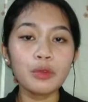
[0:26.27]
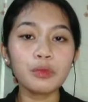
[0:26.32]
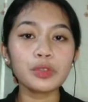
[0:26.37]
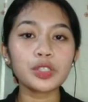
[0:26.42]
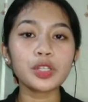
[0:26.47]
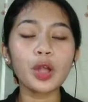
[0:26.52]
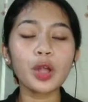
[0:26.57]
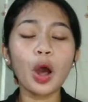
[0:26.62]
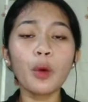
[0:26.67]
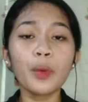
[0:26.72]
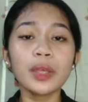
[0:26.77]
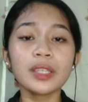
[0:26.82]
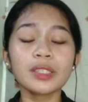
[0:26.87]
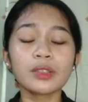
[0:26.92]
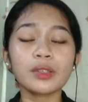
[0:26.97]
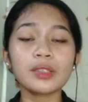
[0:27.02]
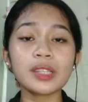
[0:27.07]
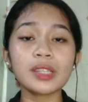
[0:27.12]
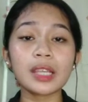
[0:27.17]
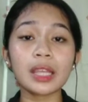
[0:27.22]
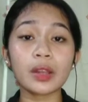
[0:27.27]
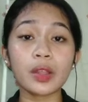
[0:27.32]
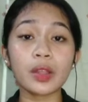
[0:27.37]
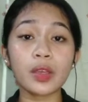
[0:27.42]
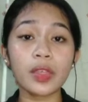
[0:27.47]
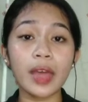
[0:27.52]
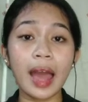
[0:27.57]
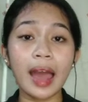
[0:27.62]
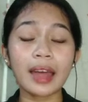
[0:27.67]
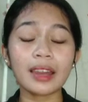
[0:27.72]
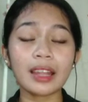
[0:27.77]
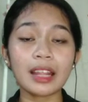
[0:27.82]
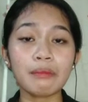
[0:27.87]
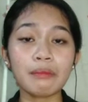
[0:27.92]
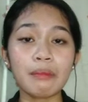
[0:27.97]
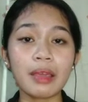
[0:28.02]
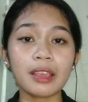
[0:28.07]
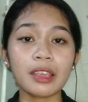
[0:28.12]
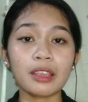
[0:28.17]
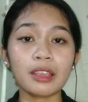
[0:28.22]
We should always consider that
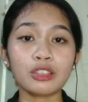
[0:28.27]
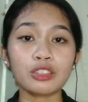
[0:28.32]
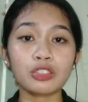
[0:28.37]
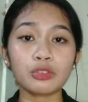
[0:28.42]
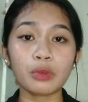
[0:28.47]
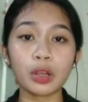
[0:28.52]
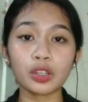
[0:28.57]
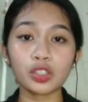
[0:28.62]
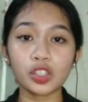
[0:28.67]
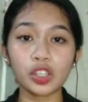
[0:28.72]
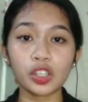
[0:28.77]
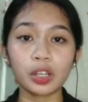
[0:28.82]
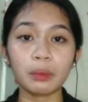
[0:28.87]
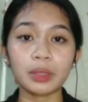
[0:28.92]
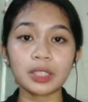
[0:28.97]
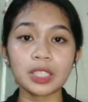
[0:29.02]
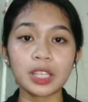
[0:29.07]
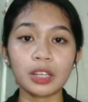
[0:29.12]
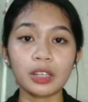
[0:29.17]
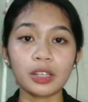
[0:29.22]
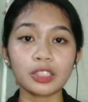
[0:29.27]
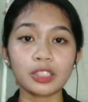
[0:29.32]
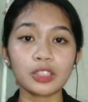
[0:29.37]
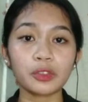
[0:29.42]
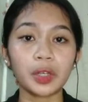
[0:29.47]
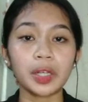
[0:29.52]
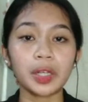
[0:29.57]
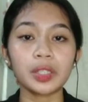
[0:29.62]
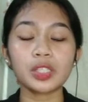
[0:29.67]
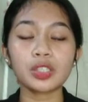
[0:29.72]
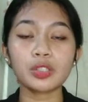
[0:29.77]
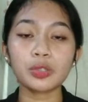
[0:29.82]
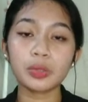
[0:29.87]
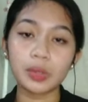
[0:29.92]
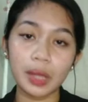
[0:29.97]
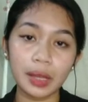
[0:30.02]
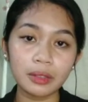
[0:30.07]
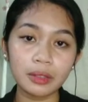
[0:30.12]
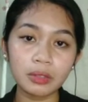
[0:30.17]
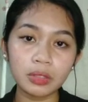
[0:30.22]
in making instructional materials for our
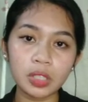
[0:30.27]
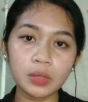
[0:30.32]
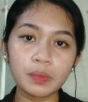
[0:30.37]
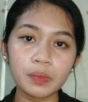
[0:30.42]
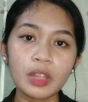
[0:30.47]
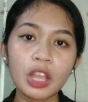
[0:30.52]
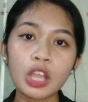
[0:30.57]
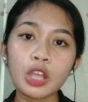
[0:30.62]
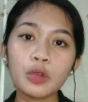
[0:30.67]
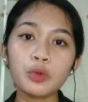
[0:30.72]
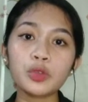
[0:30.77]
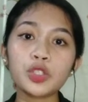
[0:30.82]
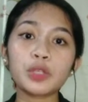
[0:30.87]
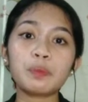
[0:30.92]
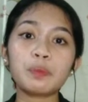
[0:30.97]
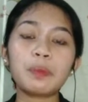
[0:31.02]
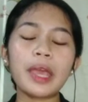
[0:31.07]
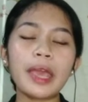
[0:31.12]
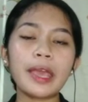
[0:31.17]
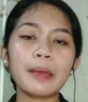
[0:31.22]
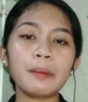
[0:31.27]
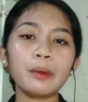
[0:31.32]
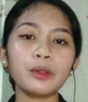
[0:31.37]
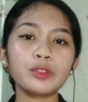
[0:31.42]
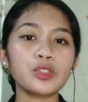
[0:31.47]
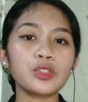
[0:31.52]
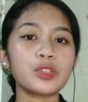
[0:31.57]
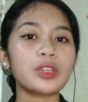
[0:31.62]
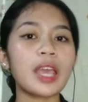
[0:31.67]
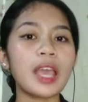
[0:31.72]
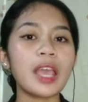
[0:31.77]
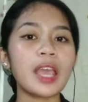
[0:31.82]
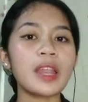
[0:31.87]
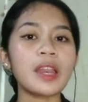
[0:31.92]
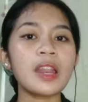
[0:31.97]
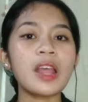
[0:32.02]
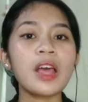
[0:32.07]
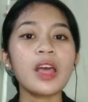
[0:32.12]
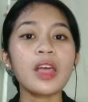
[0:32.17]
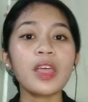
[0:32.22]
students, we should be able to
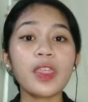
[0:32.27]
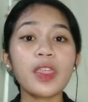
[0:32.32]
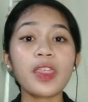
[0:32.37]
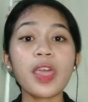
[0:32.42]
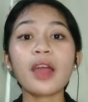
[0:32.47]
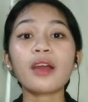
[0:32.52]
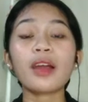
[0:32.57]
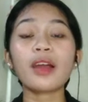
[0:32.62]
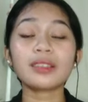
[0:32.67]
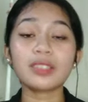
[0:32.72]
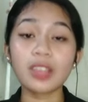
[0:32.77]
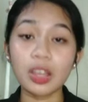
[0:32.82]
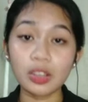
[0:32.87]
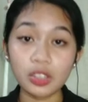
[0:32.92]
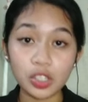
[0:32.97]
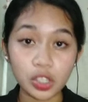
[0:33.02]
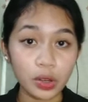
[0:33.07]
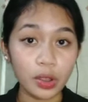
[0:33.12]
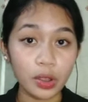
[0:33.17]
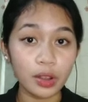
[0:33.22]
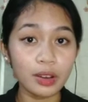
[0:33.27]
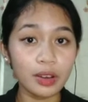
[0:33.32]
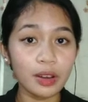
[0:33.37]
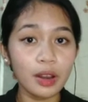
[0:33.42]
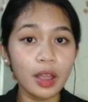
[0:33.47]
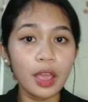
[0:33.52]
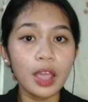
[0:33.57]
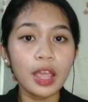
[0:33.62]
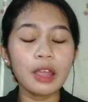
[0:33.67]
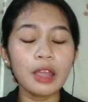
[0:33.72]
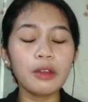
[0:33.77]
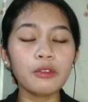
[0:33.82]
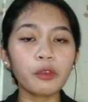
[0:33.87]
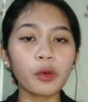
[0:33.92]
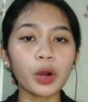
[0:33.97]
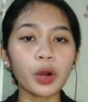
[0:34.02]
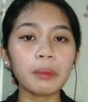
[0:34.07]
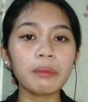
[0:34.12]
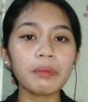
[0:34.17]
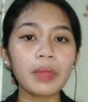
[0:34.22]
gain their attention,
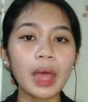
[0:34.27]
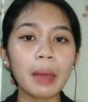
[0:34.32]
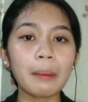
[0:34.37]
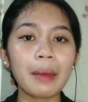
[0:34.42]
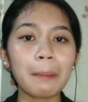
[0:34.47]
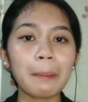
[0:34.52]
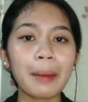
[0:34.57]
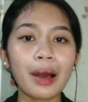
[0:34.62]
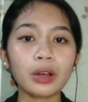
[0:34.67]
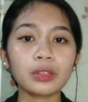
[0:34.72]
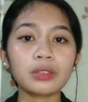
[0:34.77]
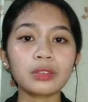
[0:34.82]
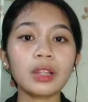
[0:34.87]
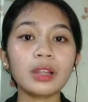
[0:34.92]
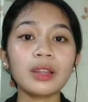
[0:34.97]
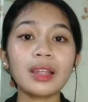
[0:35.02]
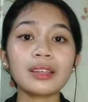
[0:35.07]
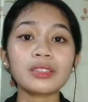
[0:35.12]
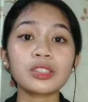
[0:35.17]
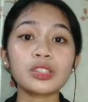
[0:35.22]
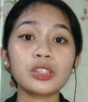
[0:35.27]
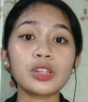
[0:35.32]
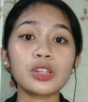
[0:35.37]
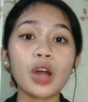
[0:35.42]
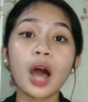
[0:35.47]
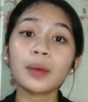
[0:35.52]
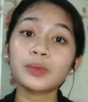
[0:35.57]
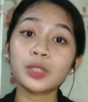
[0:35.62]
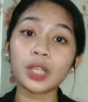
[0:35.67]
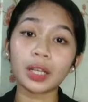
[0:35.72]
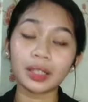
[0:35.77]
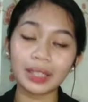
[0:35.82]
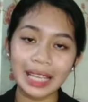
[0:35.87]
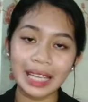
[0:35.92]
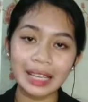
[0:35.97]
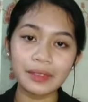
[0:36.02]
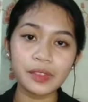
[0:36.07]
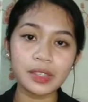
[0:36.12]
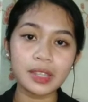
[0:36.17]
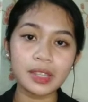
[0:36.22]
inform them about the lesson
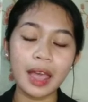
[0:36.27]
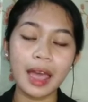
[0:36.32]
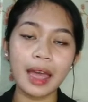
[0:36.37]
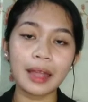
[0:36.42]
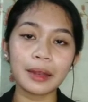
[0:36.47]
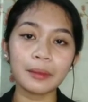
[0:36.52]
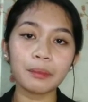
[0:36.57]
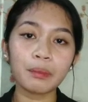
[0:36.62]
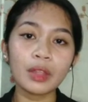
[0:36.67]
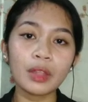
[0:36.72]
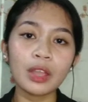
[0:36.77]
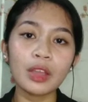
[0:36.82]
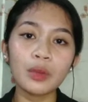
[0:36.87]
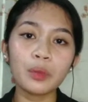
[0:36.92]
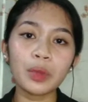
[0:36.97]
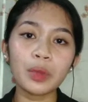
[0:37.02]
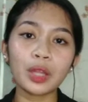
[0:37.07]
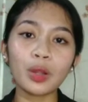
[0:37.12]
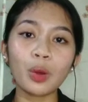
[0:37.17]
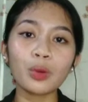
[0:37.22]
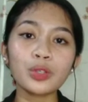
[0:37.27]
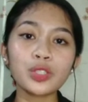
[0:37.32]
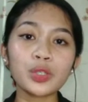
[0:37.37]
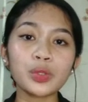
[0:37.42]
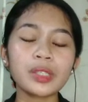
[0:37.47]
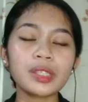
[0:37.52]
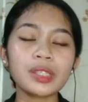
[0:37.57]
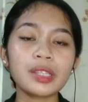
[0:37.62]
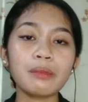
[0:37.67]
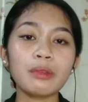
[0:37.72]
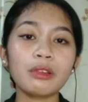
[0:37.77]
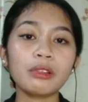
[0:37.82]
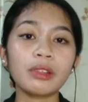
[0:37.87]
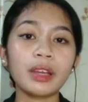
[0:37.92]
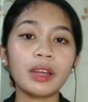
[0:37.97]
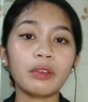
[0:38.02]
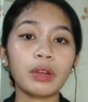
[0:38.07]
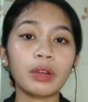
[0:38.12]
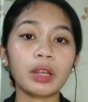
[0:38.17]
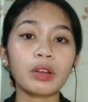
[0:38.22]
objectives, and we can also
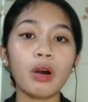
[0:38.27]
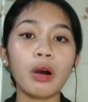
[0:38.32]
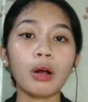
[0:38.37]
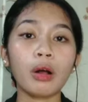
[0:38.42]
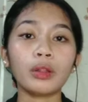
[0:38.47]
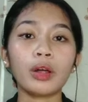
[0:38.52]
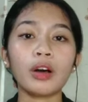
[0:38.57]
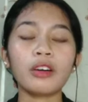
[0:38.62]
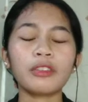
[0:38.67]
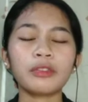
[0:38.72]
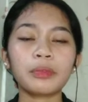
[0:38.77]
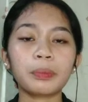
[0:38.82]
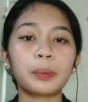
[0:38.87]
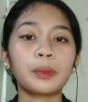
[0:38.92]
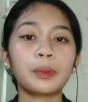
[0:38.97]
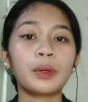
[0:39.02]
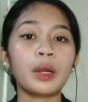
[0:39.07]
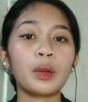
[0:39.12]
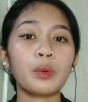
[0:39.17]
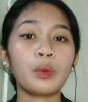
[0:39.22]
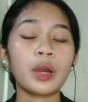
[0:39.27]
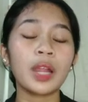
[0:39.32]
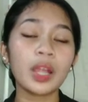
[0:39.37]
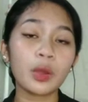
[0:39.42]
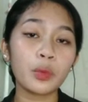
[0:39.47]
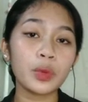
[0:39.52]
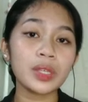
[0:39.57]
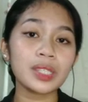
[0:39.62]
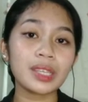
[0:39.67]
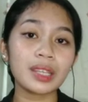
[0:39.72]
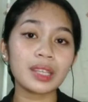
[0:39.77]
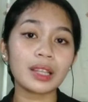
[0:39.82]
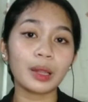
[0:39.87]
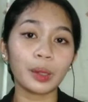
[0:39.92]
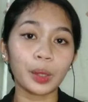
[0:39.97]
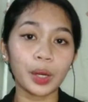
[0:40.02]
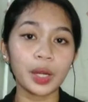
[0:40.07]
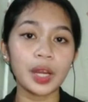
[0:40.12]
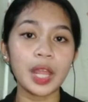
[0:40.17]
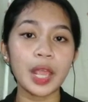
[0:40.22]
stimulate recall of prerequisite
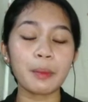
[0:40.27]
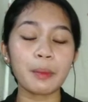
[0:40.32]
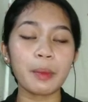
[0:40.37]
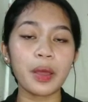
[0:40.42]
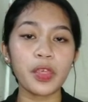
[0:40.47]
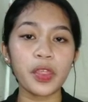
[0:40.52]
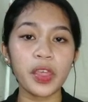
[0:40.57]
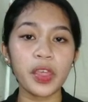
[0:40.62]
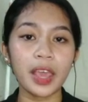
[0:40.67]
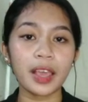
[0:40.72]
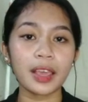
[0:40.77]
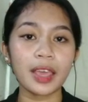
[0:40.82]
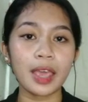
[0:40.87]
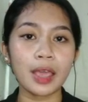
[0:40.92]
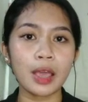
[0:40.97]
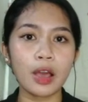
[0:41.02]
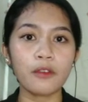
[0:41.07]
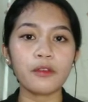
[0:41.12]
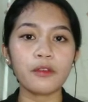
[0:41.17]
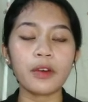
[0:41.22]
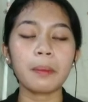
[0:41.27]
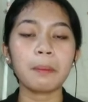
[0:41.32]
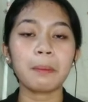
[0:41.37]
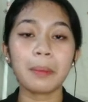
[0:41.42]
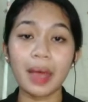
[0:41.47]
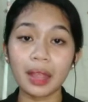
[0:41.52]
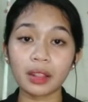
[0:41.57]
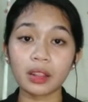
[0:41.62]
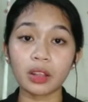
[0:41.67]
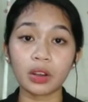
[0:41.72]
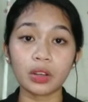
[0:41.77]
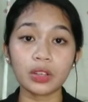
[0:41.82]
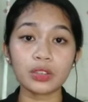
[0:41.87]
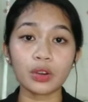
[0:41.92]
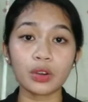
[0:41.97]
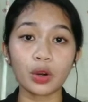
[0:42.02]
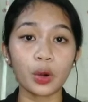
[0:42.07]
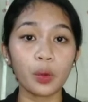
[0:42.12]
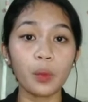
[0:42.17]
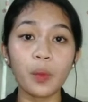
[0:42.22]
learning by thinking of a method
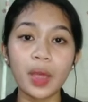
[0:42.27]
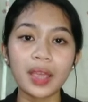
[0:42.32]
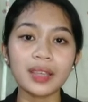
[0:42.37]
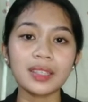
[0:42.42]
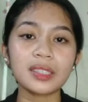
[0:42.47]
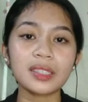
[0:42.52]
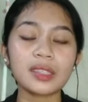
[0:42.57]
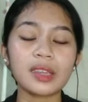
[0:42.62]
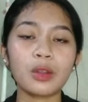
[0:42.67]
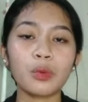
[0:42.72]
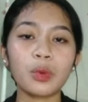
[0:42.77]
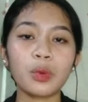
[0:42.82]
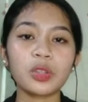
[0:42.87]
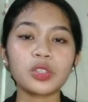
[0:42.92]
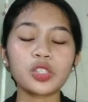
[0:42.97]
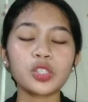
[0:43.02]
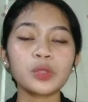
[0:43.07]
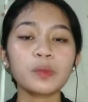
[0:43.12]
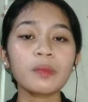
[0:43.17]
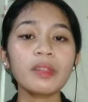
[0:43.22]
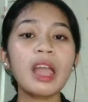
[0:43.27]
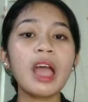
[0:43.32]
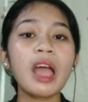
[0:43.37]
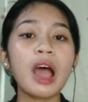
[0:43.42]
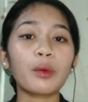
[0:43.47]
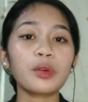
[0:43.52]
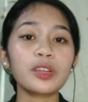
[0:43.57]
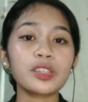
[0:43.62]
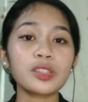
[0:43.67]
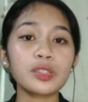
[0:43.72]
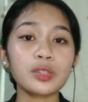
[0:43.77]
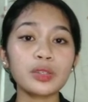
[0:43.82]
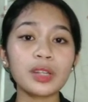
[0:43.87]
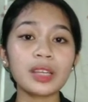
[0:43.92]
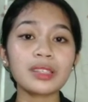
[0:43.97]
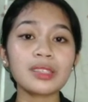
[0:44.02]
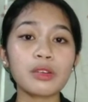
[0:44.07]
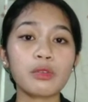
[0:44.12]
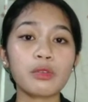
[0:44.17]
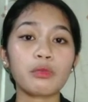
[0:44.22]
or ways in which our
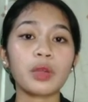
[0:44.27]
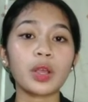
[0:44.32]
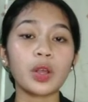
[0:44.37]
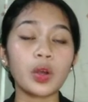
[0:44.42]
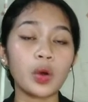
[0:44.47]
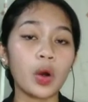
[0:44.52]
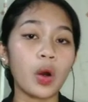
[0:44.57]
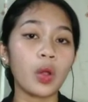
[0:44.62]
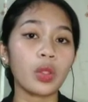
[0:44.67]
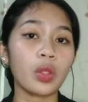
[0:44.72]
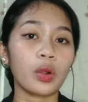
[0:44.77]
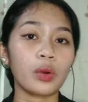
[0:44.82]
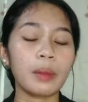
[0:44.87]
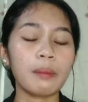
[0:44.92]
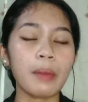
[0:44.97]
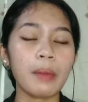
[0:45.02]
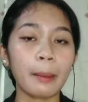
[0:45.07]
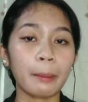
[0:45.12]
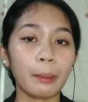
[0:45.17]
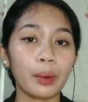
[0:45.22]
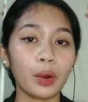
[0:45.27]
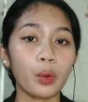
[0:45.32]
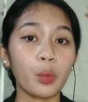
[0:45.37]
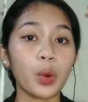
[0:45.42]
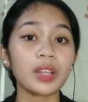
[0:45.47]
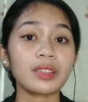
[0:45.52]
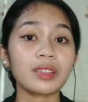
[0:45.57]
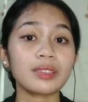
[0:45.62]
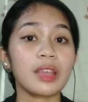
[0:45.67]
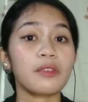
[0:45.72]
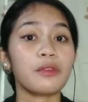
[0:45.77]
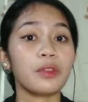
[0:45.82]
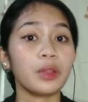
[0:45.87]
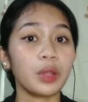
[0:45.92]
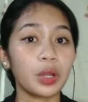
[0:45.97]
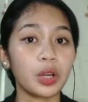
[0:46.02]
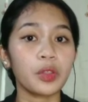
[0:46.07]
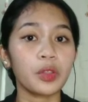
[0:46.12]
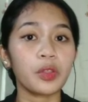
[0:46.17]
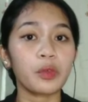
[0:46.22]
students can recall or remember what they've
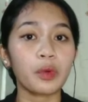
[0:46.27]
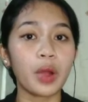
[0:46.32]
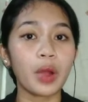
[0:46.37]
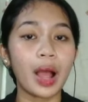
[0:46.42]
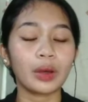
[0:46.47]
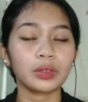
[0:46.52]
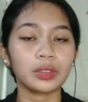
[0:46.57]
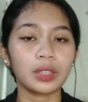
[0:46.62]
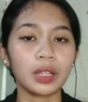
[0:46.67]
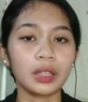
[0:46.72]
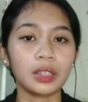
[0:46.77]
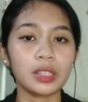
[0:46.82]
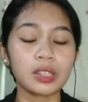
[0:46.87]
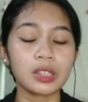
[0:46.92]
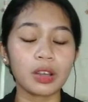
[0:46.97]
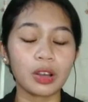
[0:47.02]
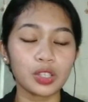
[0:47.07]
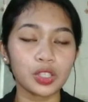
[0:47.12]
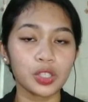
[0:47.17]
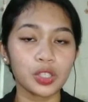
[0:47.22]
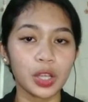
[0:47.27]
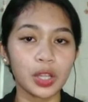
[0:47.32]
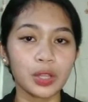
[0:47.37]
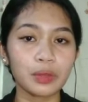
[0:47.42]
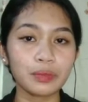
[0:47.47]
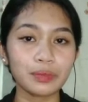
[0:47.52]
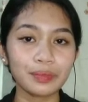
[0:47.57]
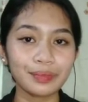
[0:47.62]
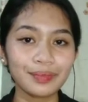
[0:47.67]
learned throughout the discussion.